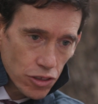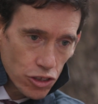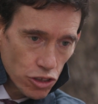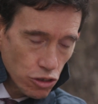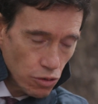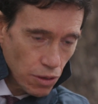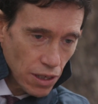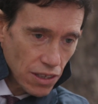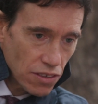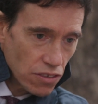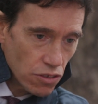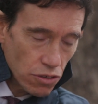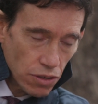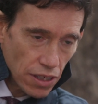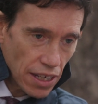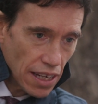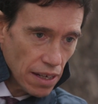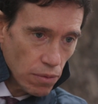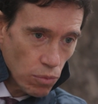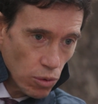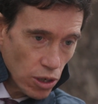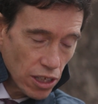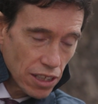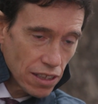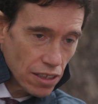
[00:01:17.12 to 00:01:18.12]
US,
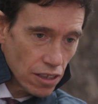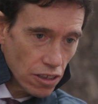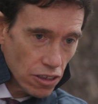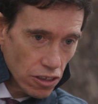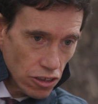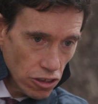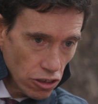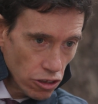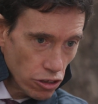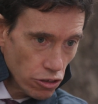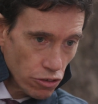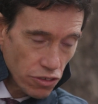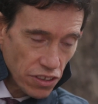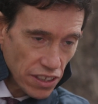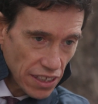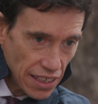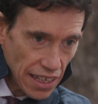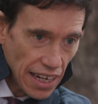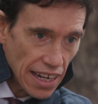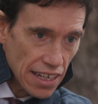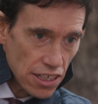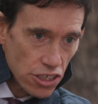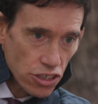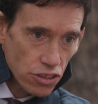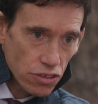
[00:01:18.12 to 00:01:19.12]
UK weren't losing
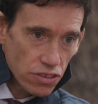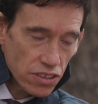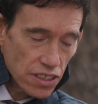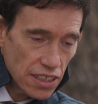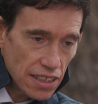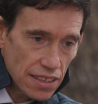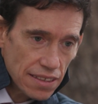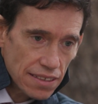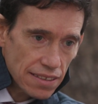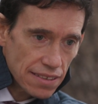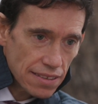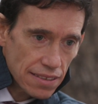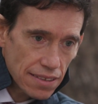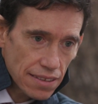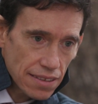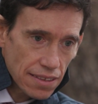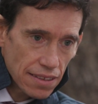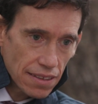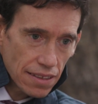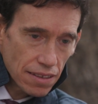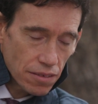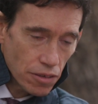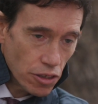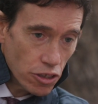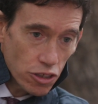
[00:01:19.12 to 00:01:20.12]
casualties,
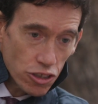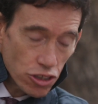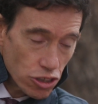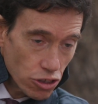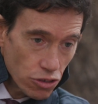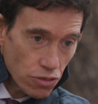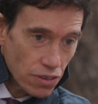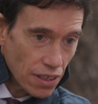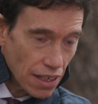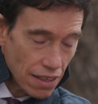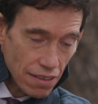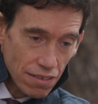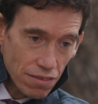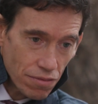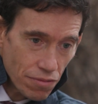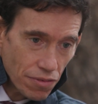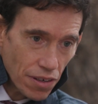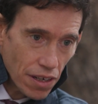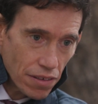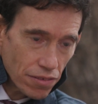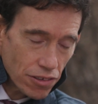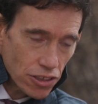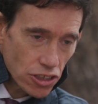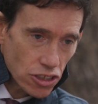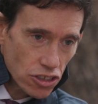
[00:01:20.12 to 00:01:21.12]
only
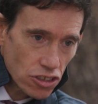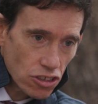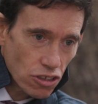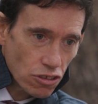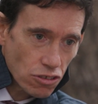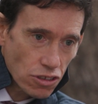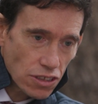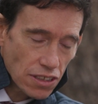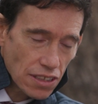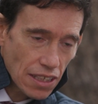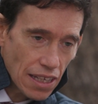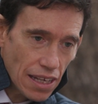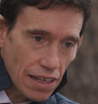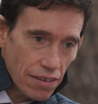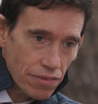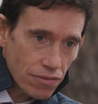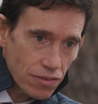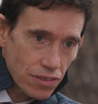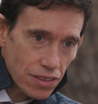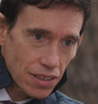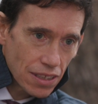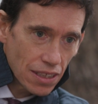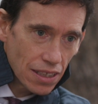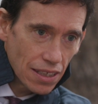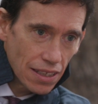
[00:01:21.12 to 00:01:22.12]
2,500 soldiers
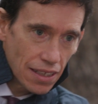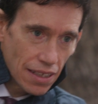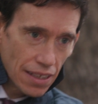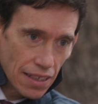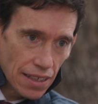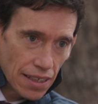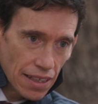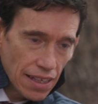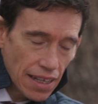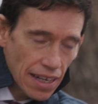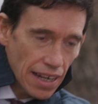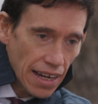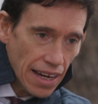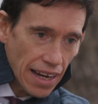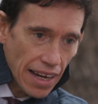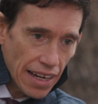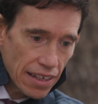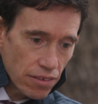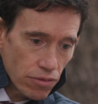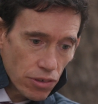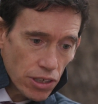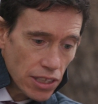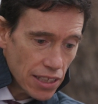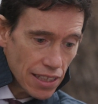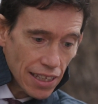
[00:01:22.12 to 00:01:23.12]
left.
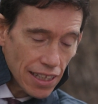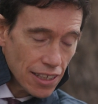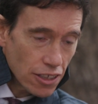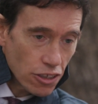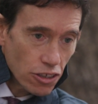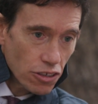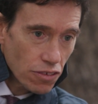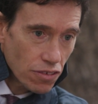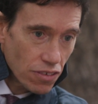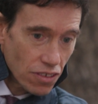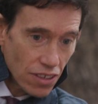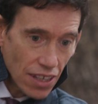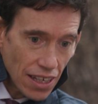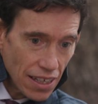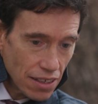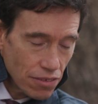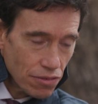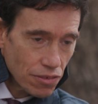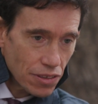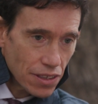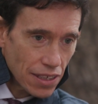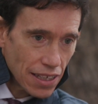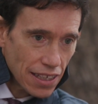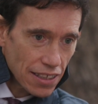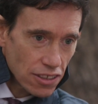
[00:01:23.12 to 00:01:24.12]
And really, they could have stayed
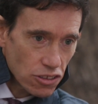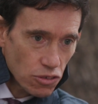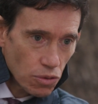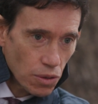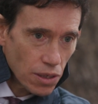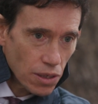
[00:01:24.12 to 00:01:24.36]
for the next